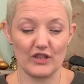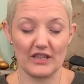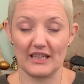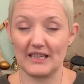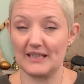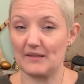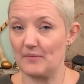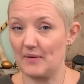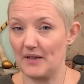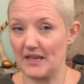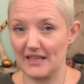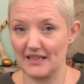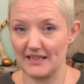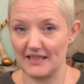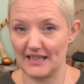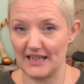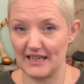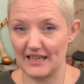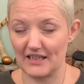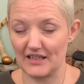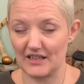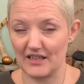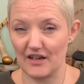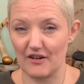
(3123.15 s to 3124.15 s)
to experience
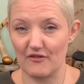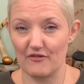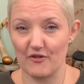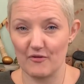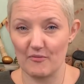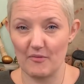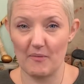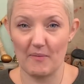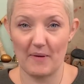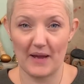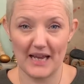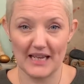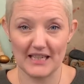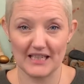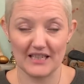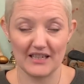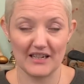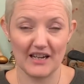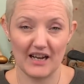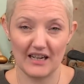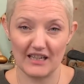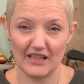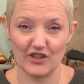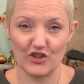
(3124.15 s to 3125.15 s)
things that are for my best and
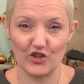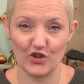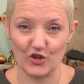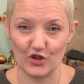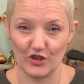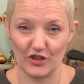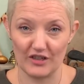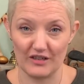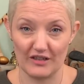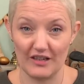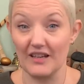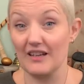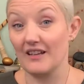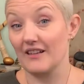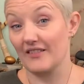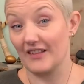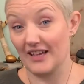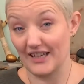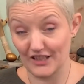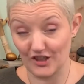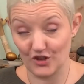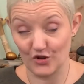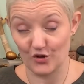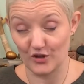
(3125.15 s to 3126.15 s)
highest good.
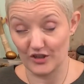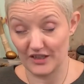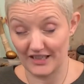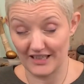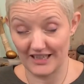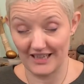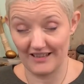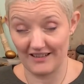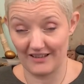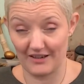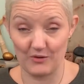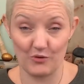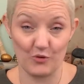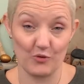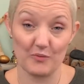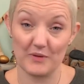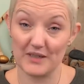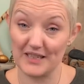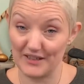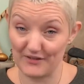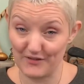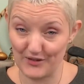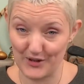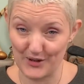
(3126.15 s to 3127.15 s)
That's not to say that it won't be
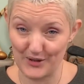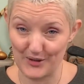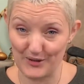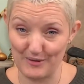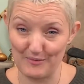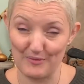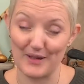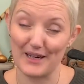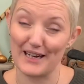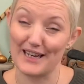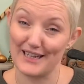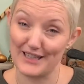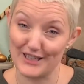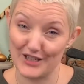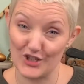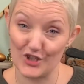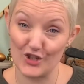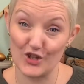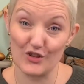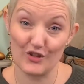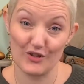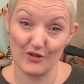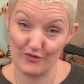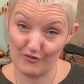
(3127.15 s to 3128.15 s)
difficult, but it is
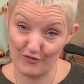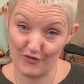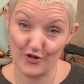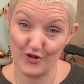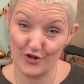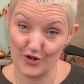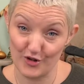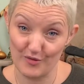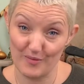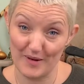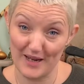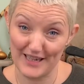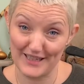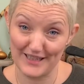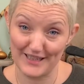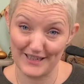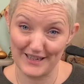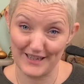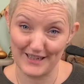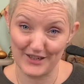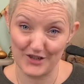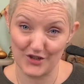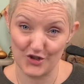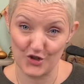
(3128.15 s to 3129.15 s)
for your best and
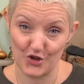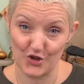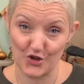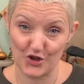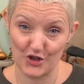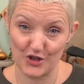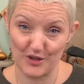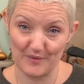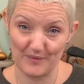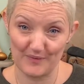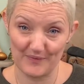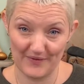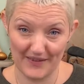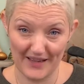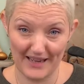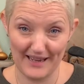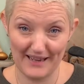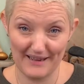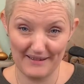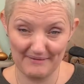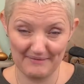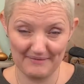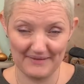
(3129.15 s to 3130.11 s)
highest good. Yeah.